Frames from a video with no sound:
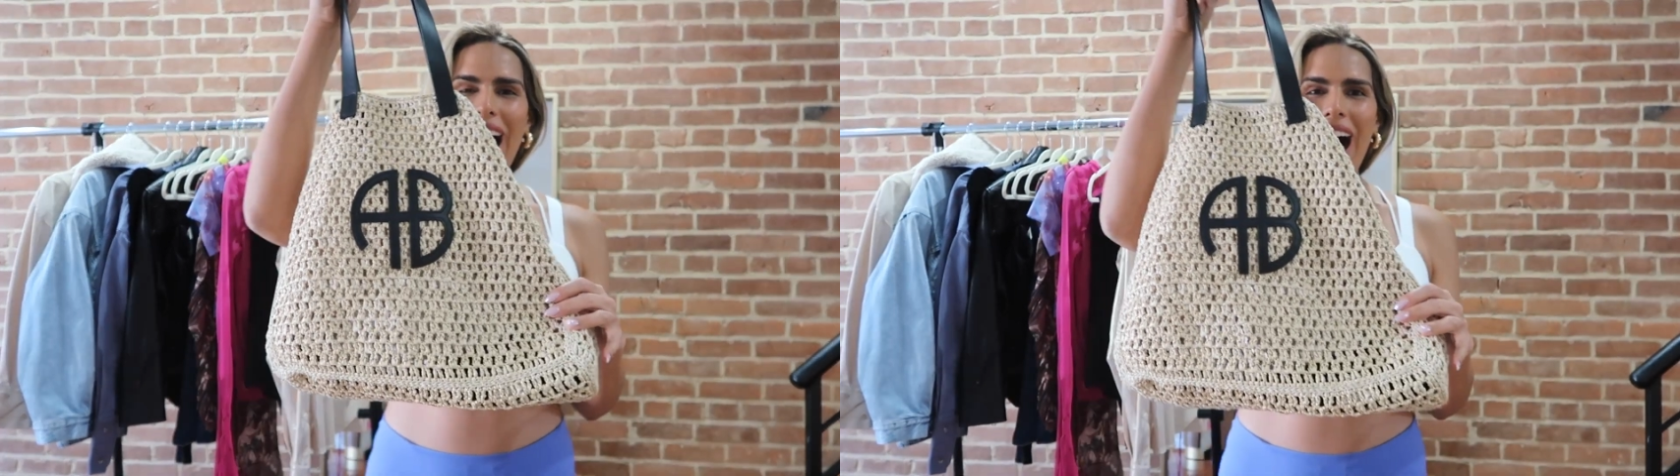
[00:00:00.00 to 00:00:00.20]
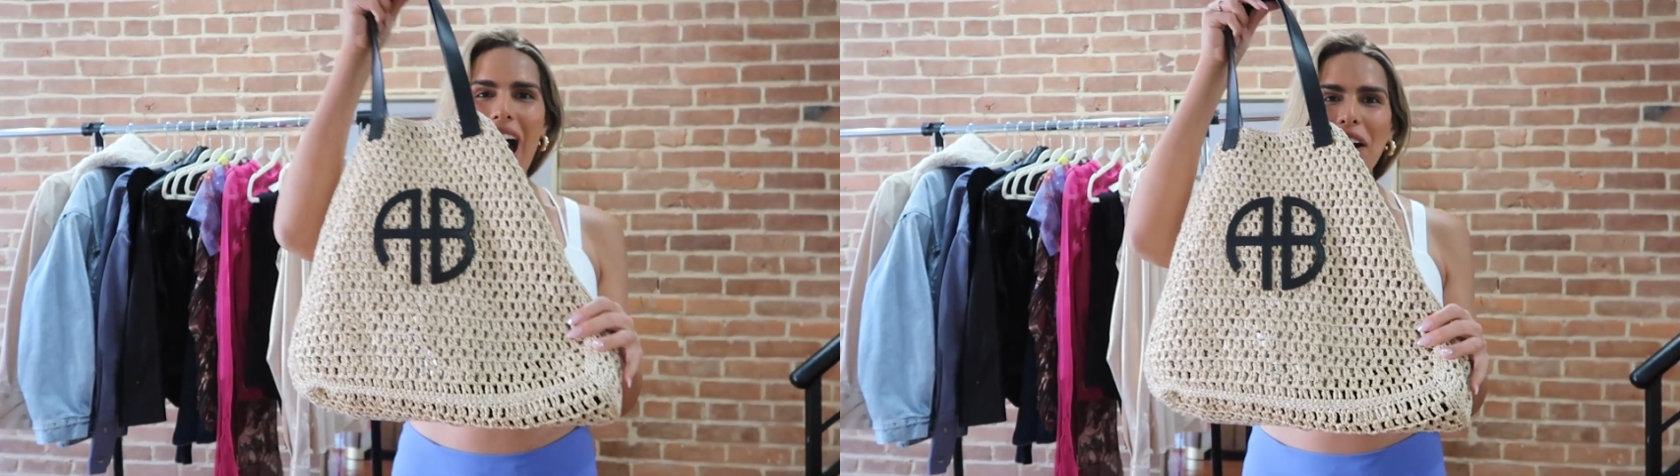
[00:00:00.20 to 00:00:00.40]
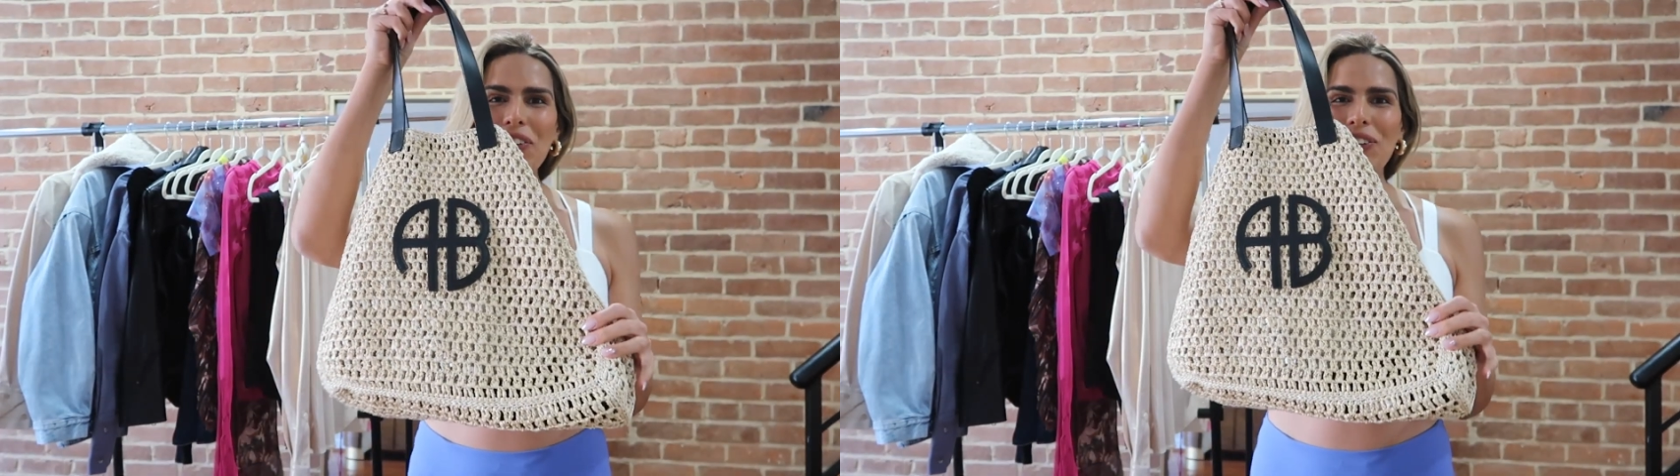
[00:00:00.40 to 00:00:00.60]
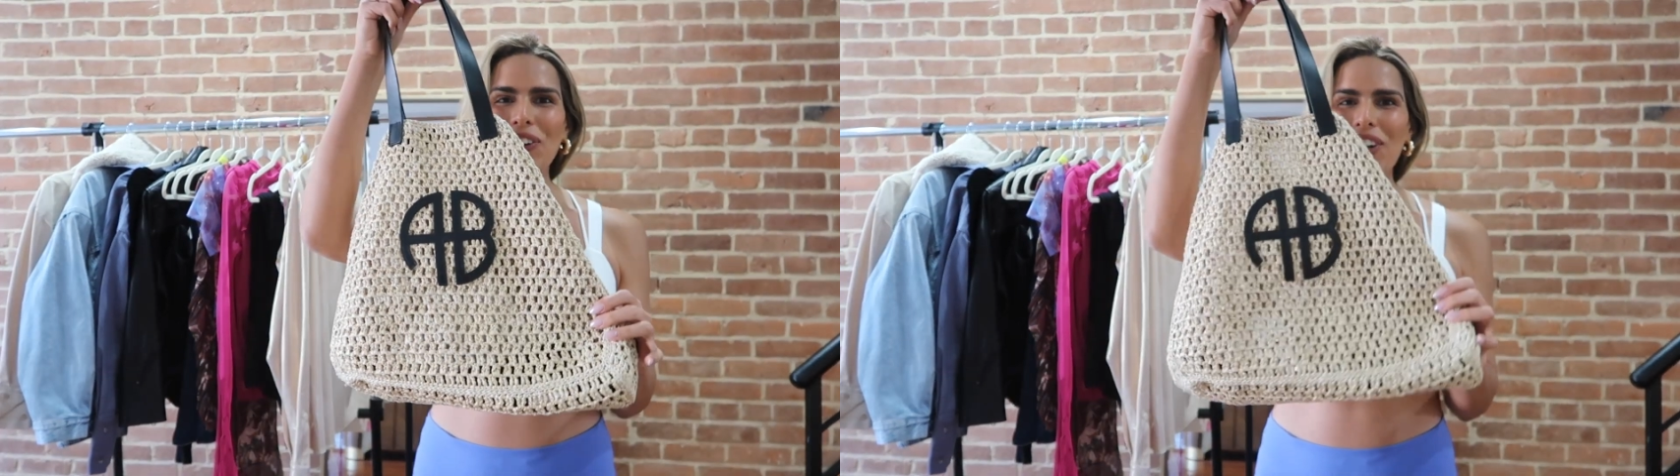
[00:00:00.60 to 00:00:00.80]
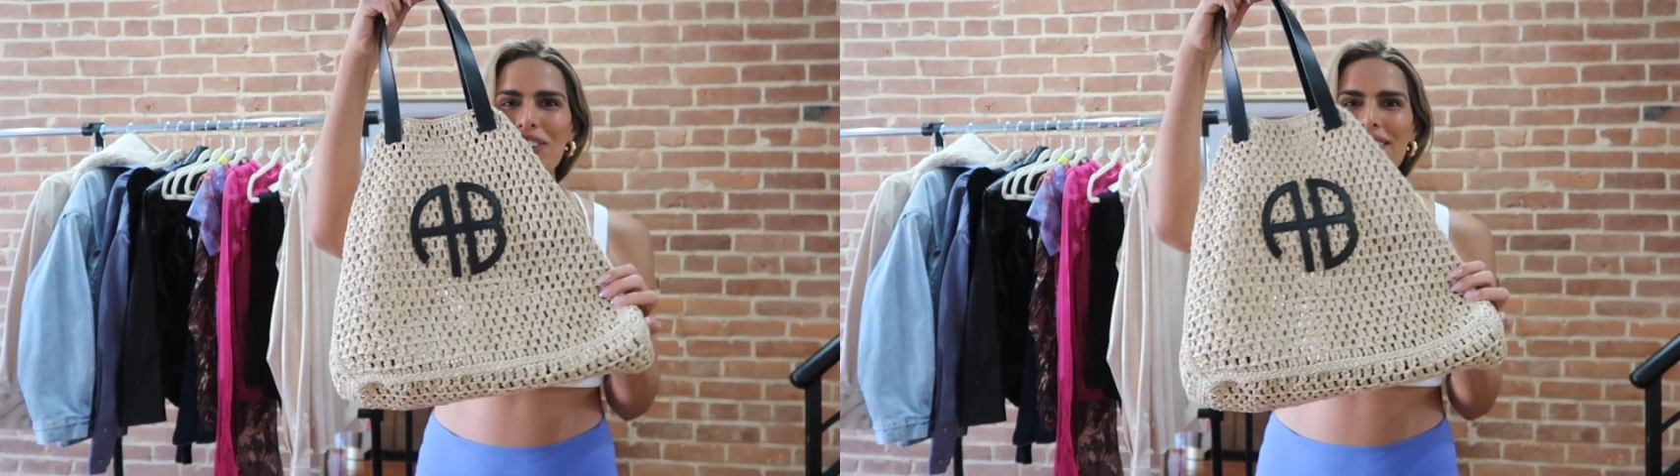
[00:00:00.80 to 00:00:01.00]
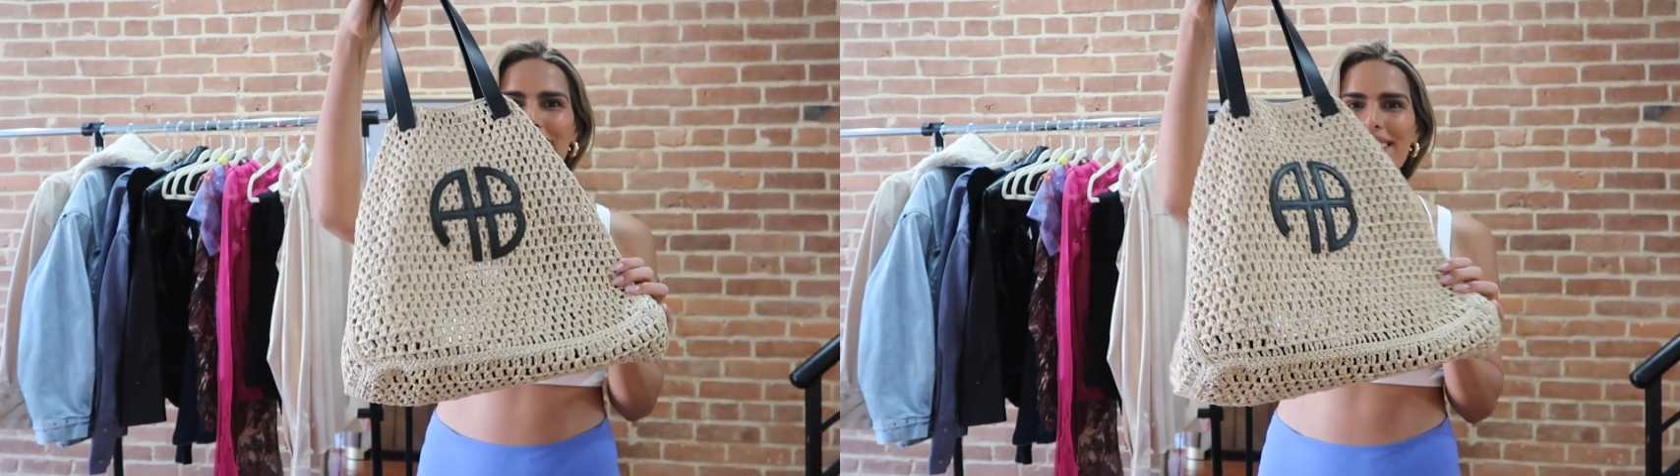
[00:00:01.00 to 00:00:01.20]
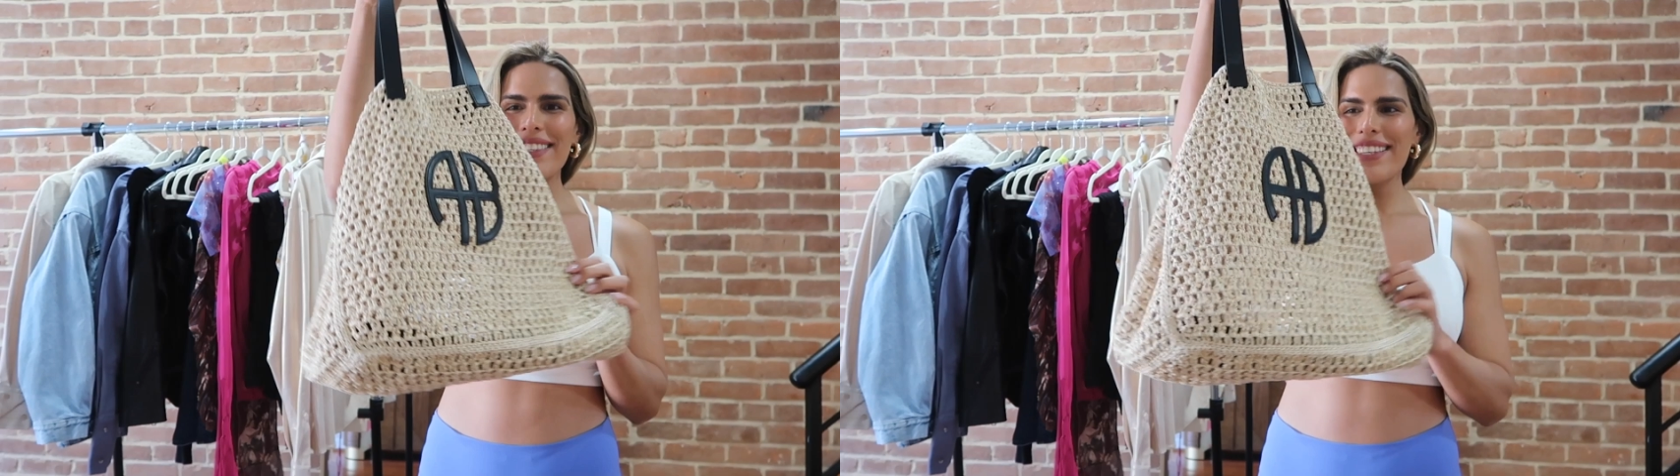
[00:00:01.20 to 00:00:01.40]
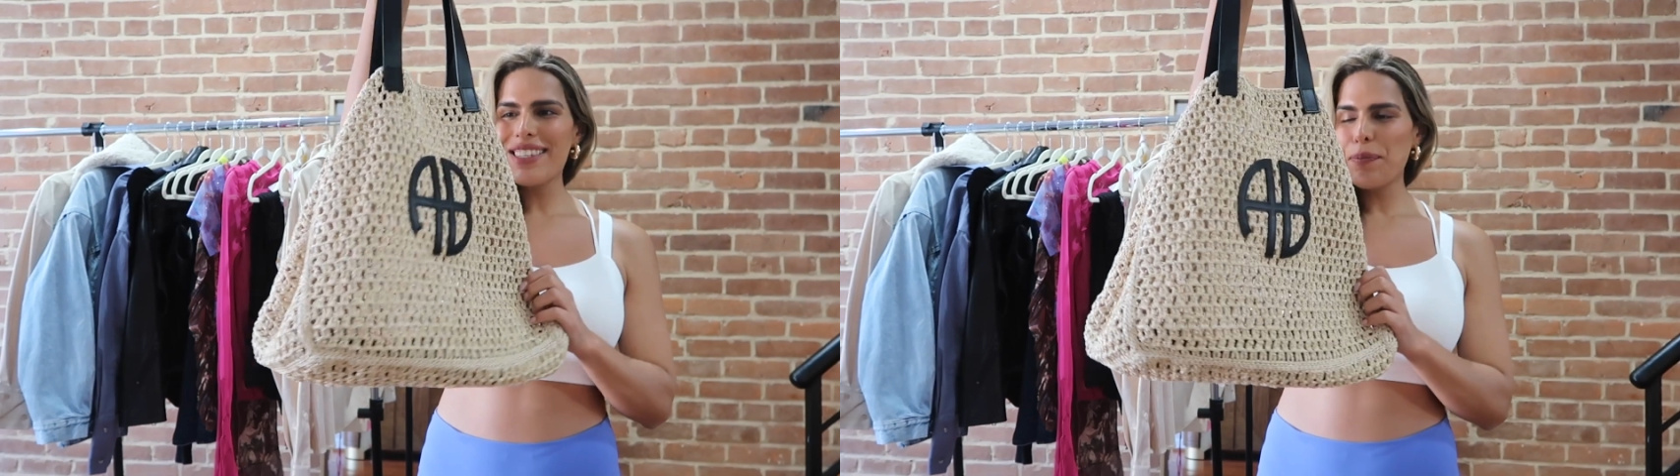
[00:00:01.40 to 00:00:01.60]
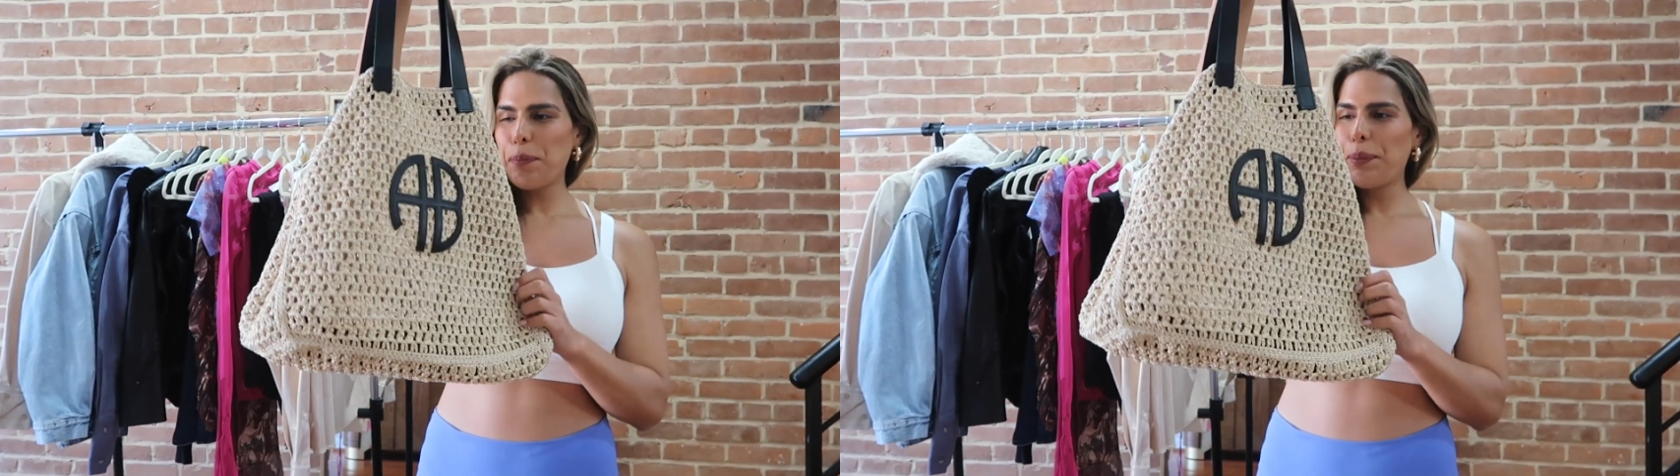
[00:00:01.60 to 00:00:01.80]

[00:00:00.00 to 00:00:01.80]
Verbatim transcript: How gorgeous is this